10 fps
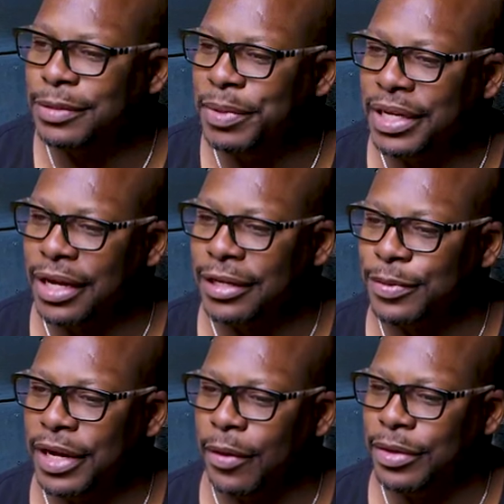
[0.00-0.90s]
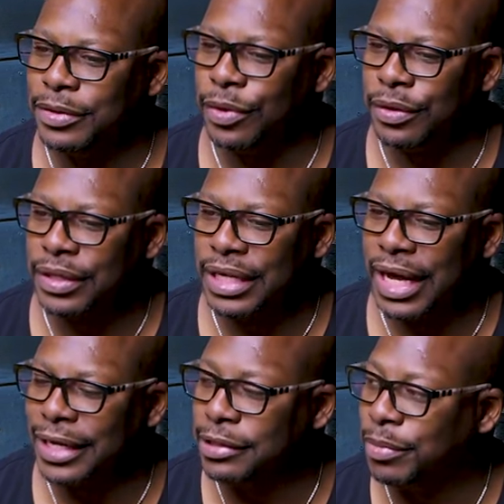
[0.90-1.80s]
because we always want
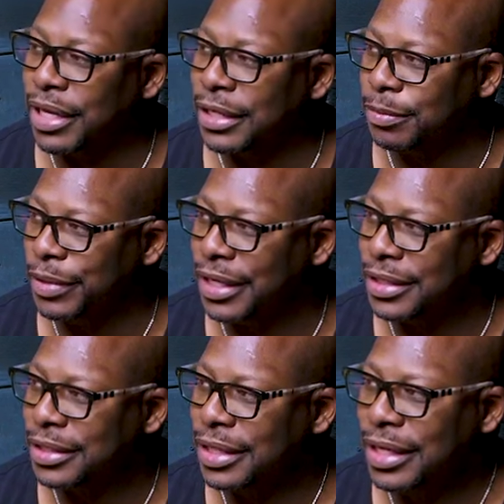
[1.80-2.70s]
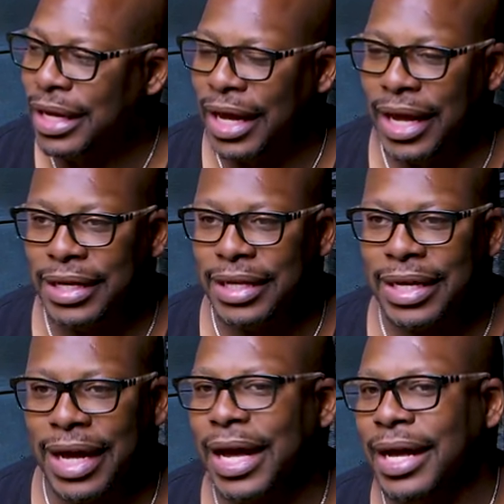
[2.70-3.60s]
God to bless mess. And then
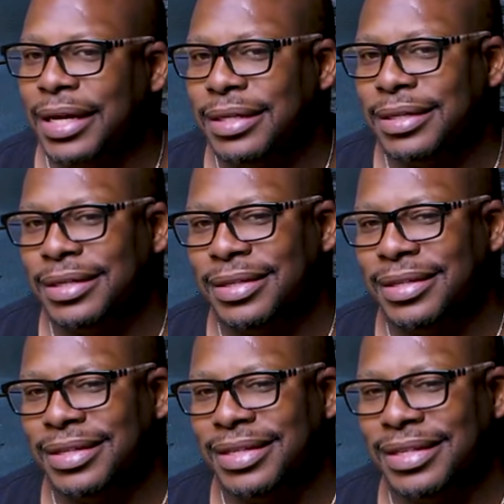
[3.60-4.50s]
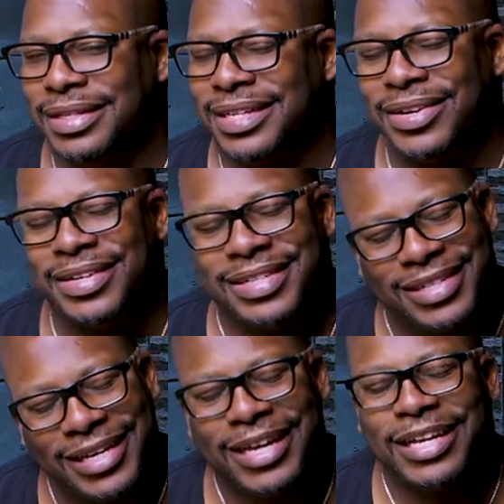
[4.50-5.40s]
God, so,
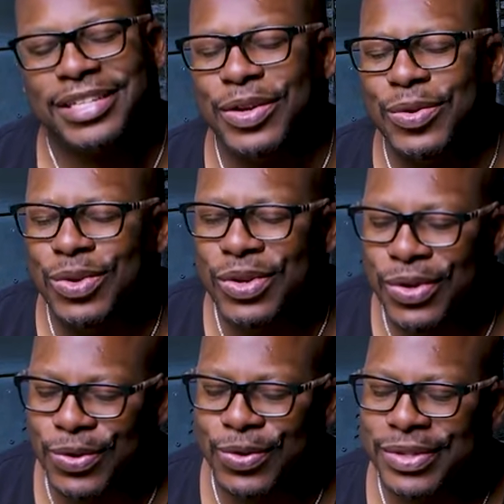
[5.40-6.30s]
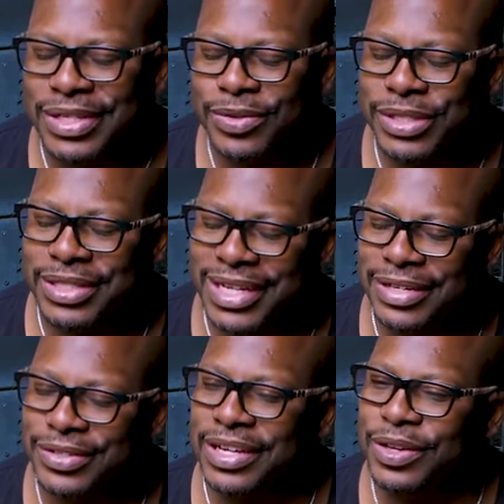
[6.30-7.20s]
so you knew, which is
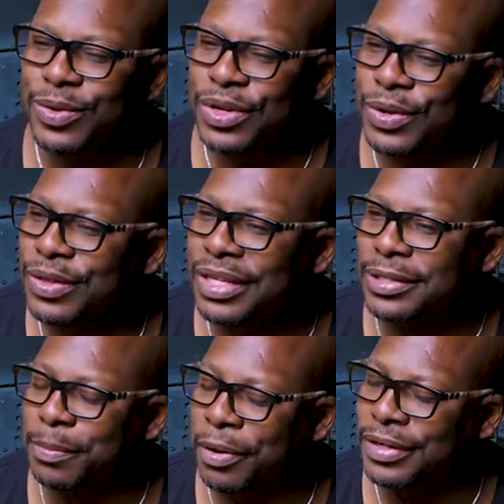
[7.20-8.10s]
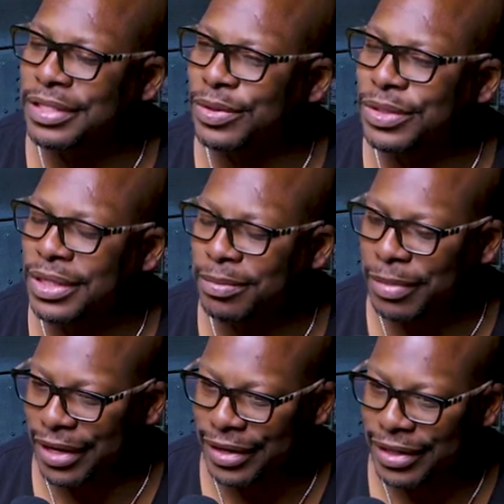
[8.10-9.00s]
interesting, you knew this is a person you shouldn't
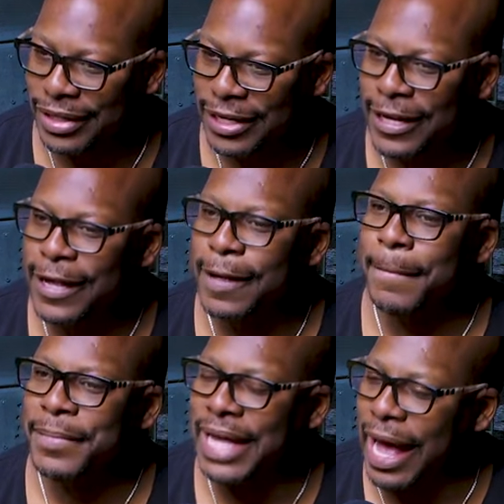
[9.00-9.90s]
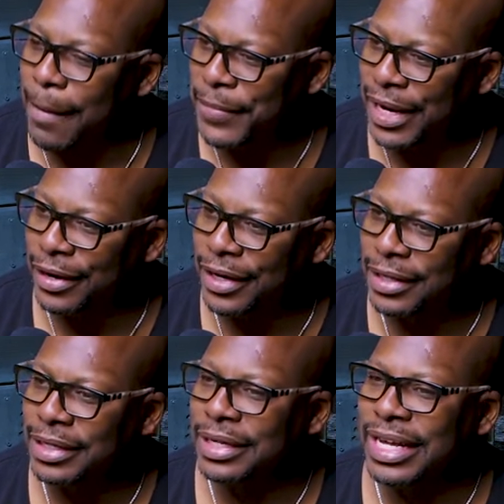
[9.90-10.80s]
marry, got
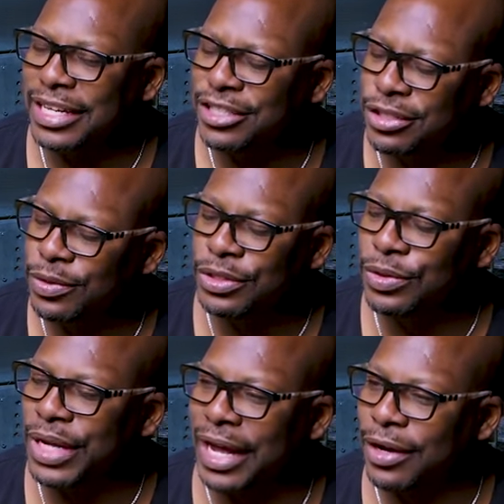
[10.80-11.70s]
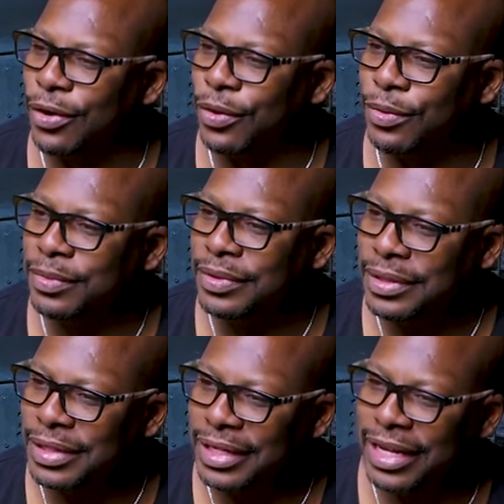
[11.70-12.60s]
married. As soon as you got home,
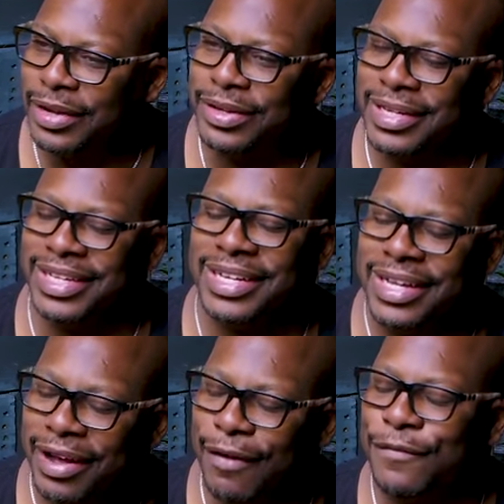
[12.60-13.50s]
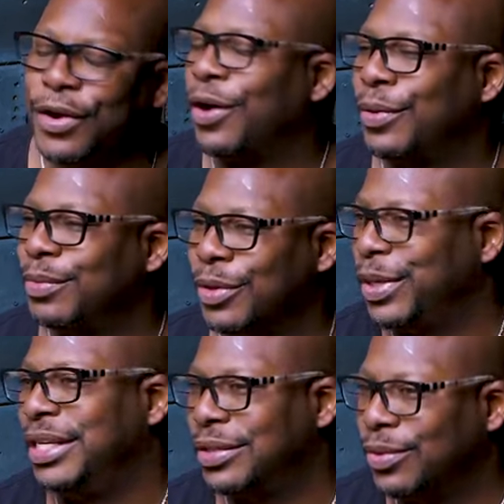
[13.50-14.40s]
it affirm the
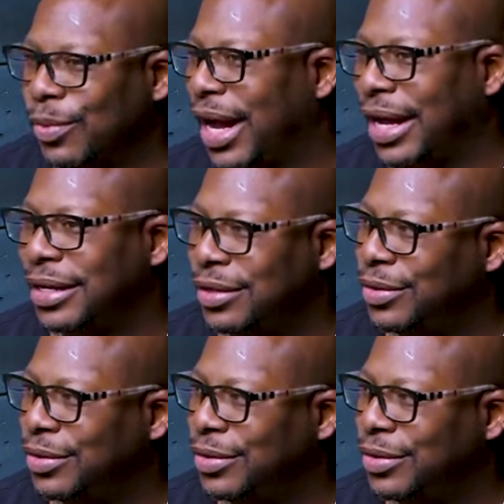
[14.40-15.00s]
reason why you